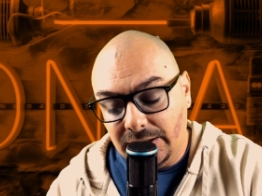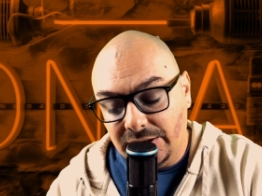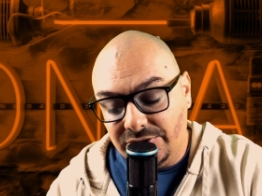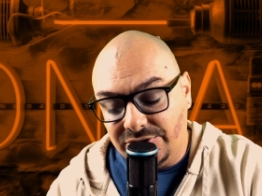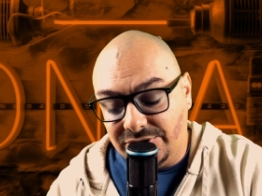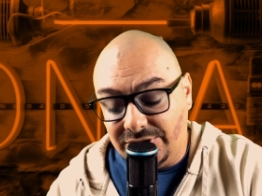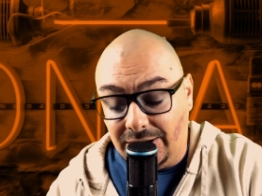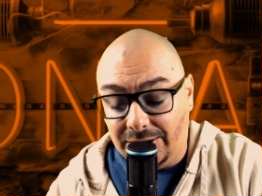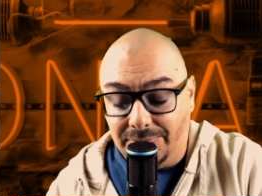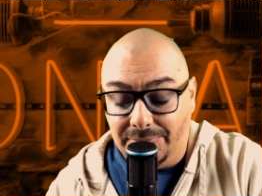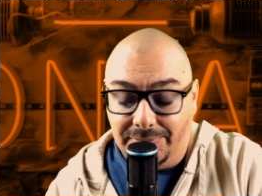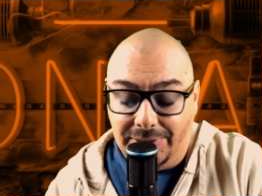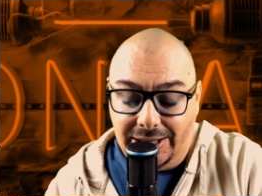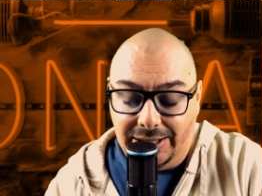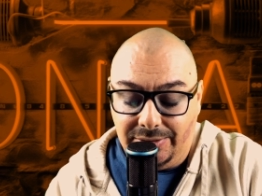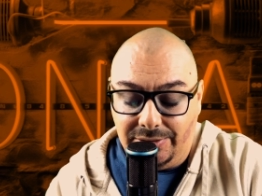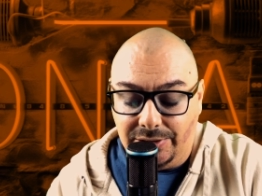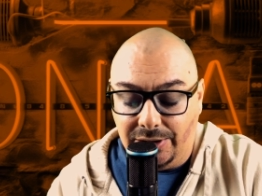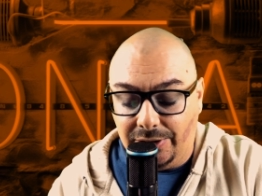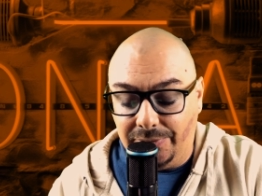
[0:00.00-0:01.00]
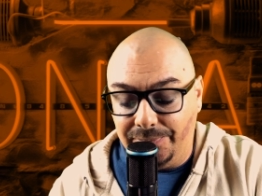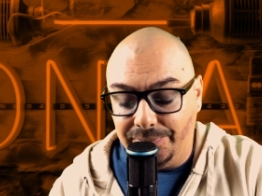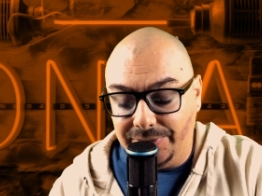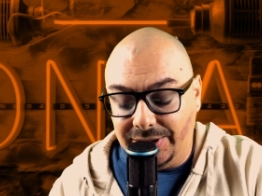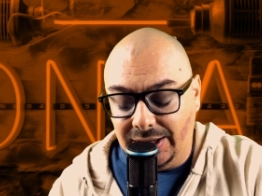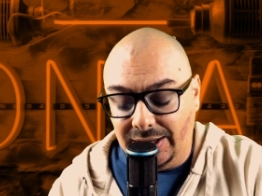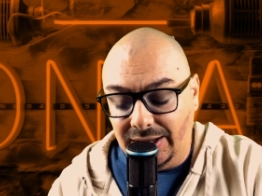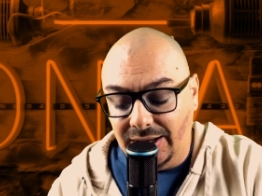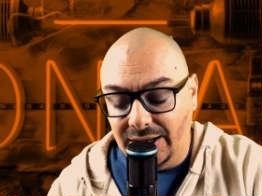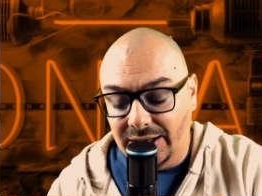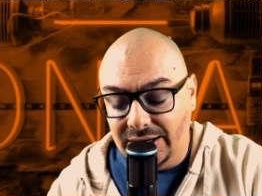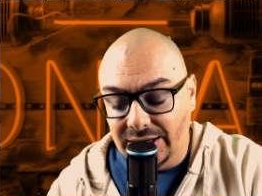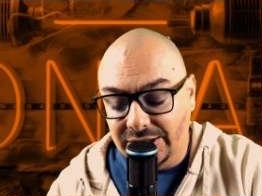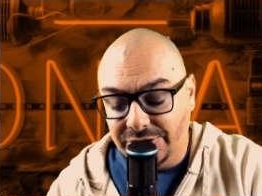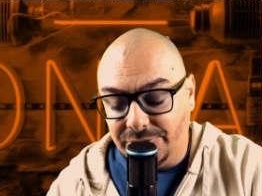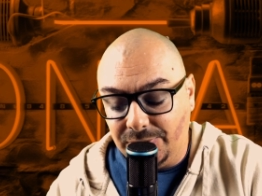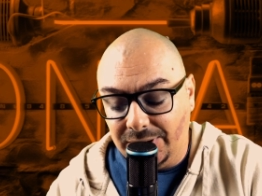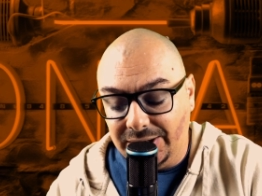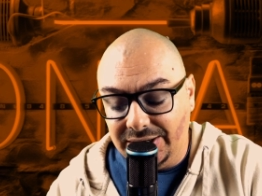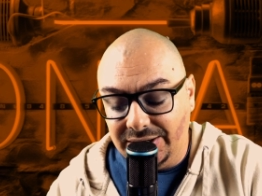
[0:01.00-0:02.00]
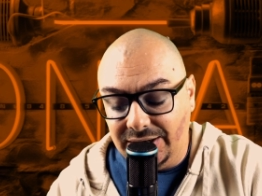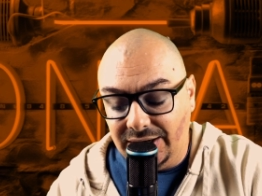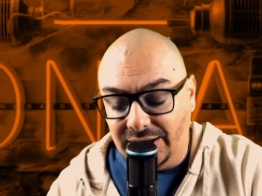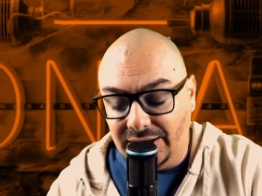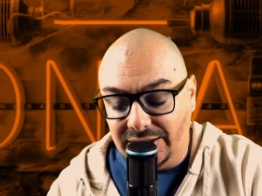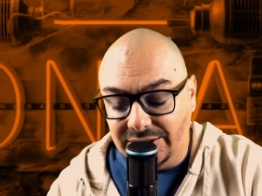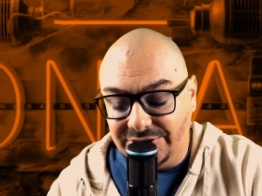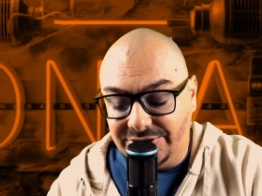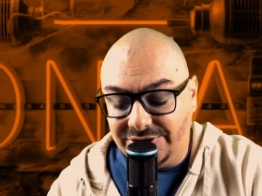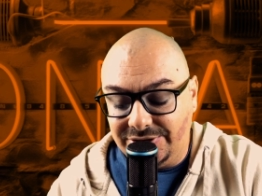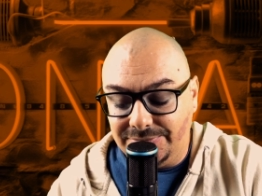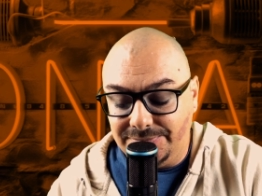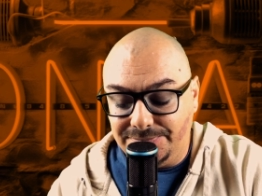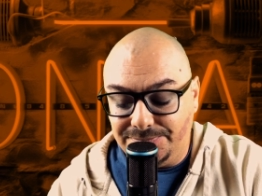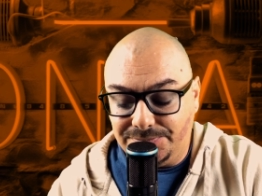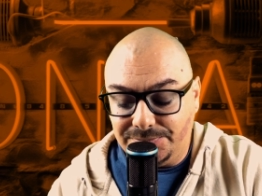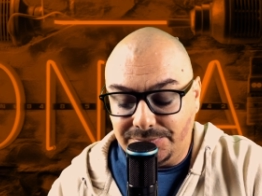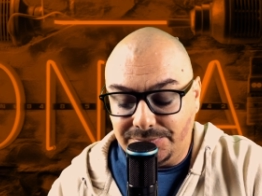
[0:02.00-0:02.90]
So, you know, it, it is what it is.